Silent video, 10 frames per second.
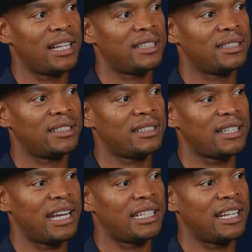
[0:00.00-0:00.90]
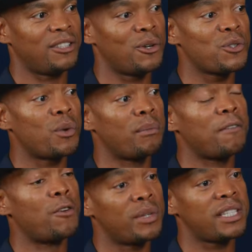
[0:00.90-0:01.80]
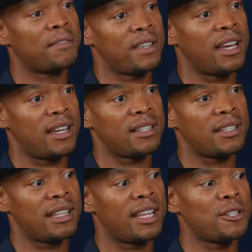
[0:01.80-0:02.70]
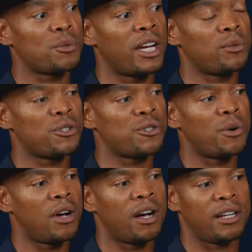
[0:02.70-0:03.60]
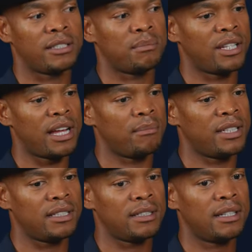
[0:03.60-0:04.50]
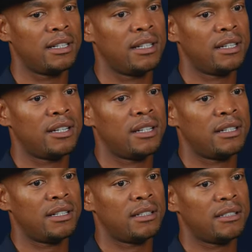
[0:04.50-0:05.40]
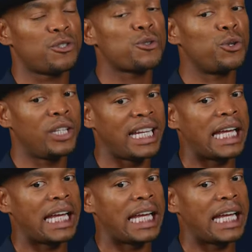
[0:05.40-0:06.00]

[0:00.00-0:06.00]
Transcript: And those were my formative years. And that is why it was so hard. I mean, school in